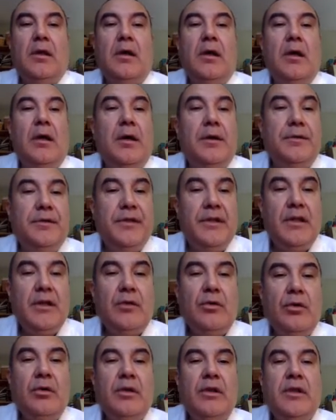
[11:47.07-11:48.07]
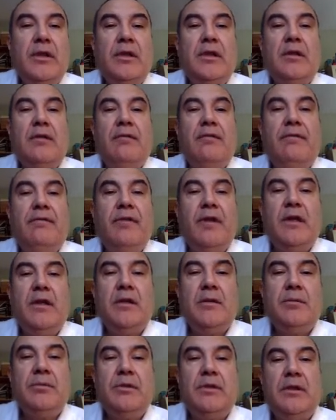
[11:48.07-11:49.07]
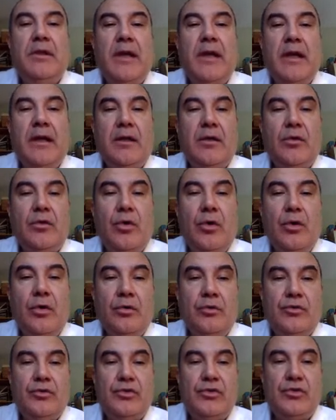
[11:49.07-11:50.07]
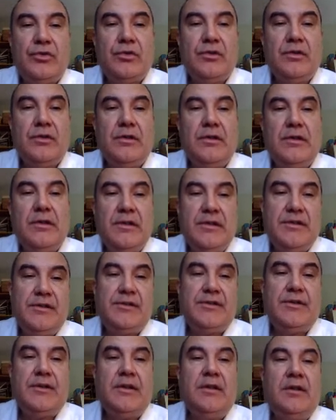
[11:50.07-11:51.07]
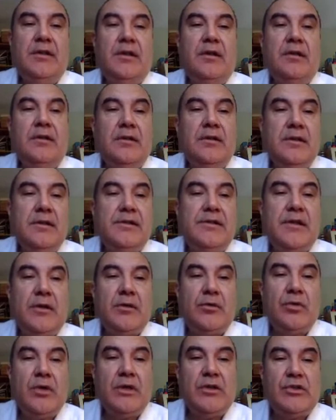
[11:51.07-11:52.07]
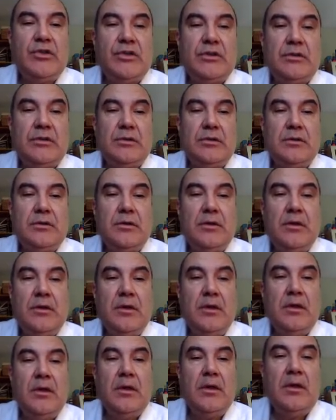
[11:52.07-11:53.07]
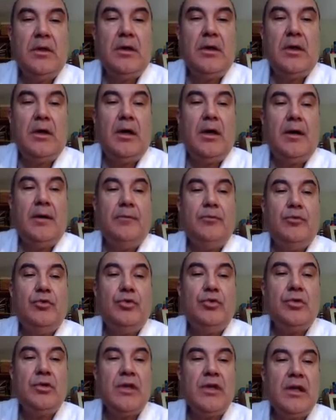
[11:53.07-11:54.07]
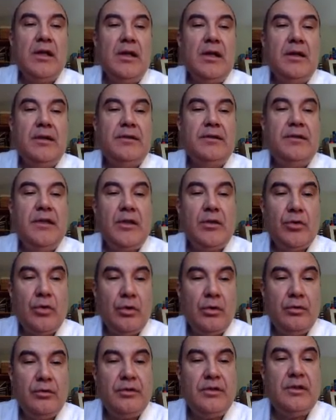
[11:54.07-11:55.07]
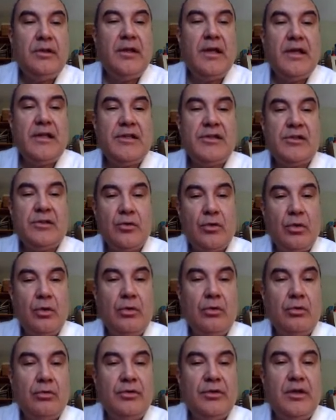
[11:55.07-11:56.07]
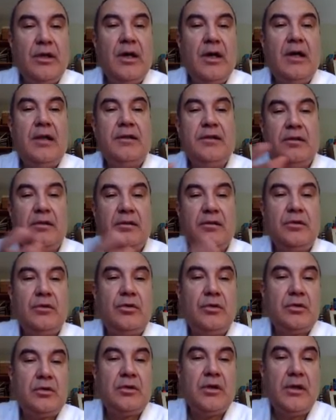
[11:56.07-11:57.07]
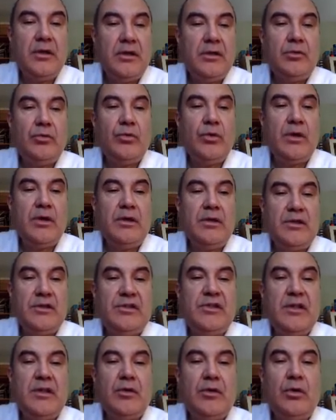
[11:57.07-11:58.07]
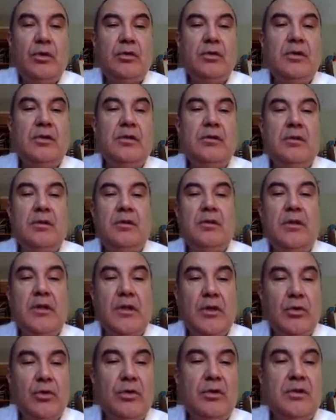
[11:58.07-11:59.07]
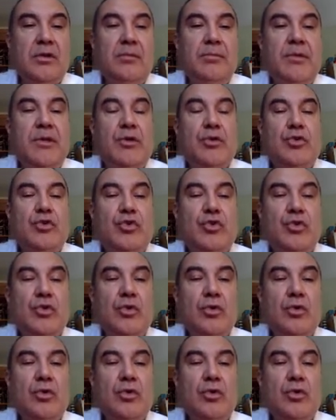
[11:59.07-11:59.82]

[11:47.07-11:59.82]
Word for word: Uh, decoding variable length codes is inherently sequential. Uh, you cannot decode the next code until the current one is decoded, decoded because you